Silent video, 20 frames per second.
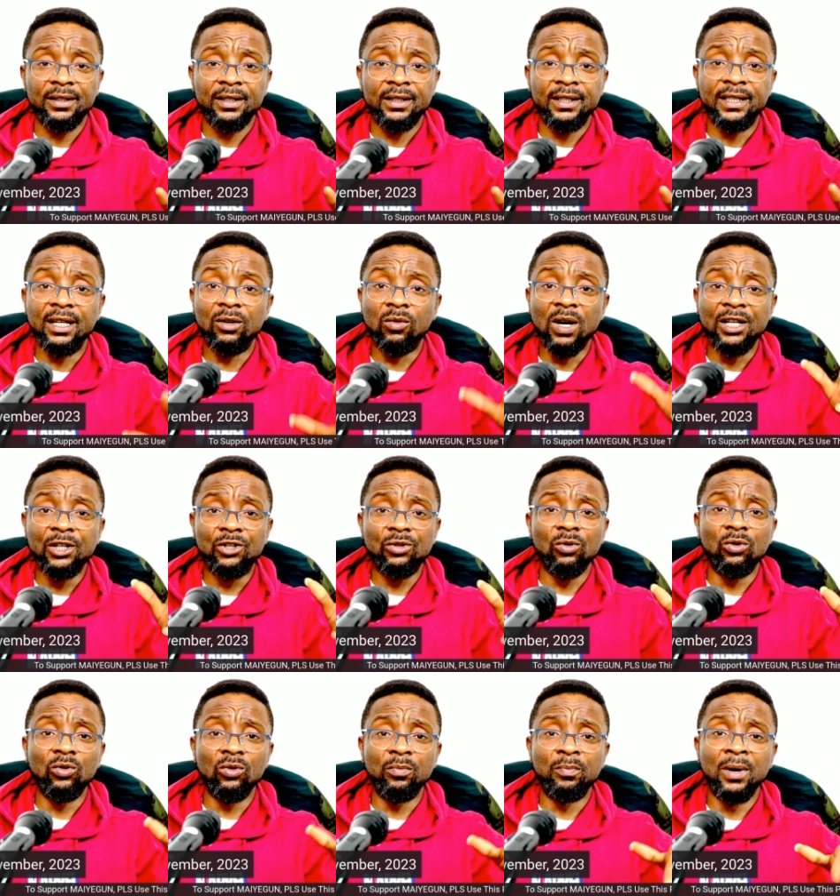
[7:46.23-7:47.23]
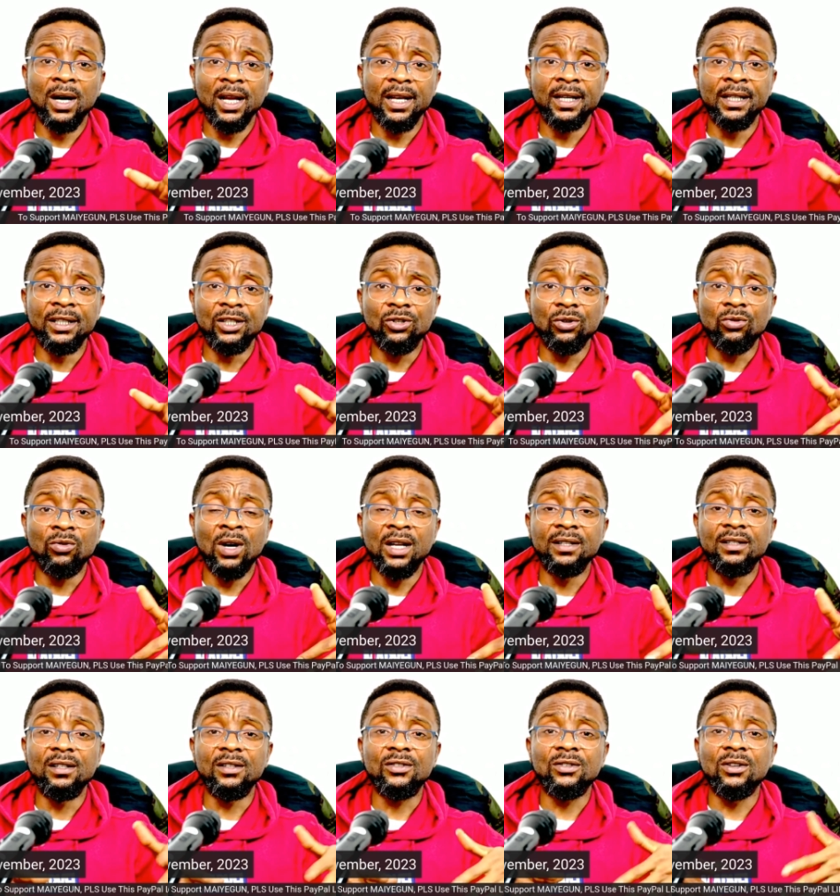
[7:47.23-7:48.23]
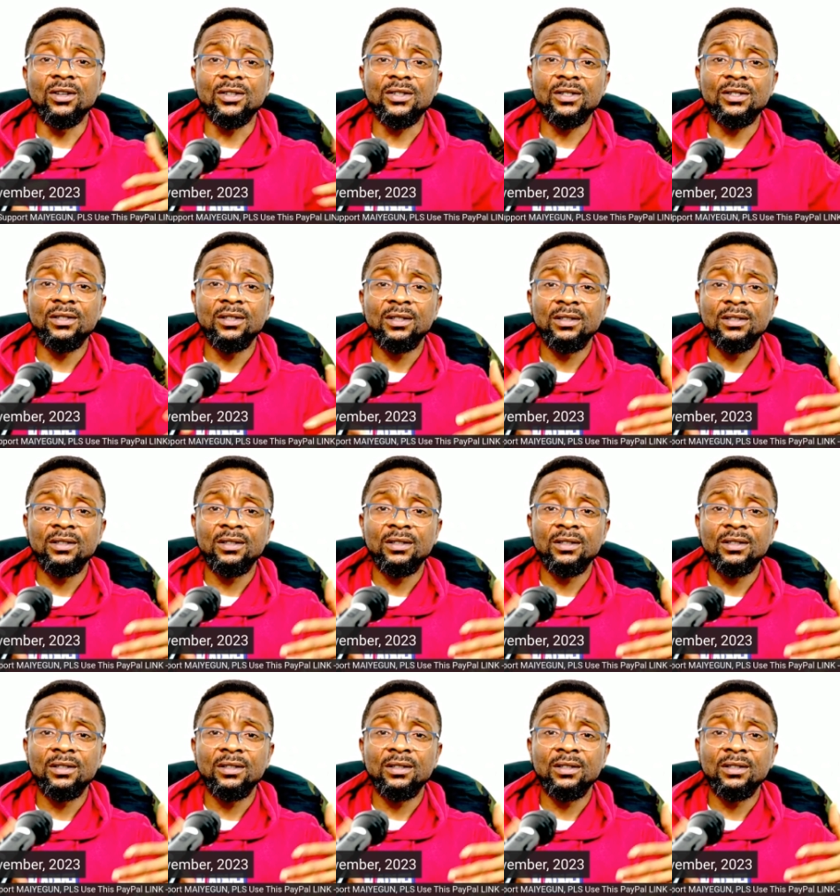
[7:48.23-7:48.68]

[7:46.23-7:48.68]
they went to Berlin to go and discuss,